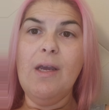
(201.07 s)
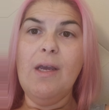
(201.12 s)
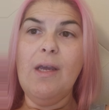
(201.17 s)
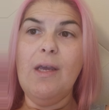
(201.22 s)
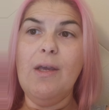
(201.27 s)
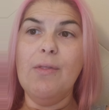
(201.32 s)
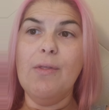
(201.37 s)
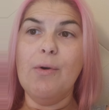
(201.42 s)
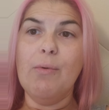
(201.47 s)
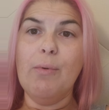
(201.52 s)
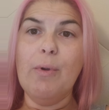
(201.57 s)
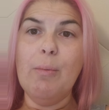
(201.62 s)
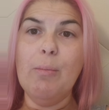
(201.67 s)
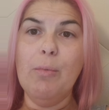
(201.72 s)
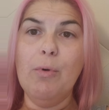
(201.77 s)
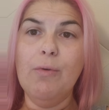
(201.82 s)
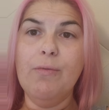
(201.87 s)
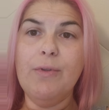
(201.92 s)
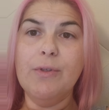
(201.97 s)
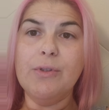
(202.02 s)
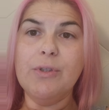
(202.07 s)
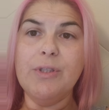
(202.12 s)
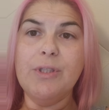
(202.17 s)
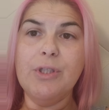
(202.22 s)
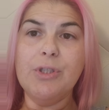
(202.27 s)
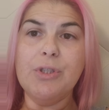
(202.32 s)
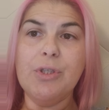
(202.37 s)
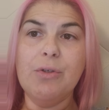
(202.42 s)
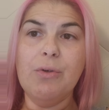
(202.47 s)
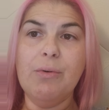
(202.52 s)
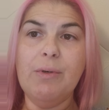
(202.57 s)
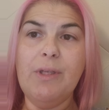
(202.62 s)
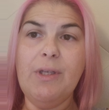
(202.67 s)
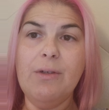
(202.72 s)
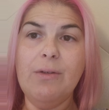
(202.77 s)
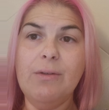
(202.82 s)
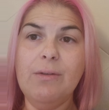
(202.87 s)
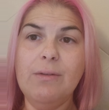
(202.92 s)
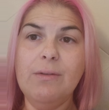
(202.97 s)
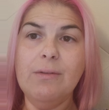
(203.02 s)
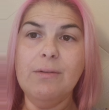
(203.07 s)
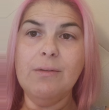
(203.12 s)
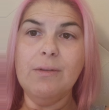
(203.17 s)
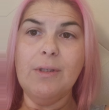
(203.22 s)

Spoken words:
either remove the traditional needle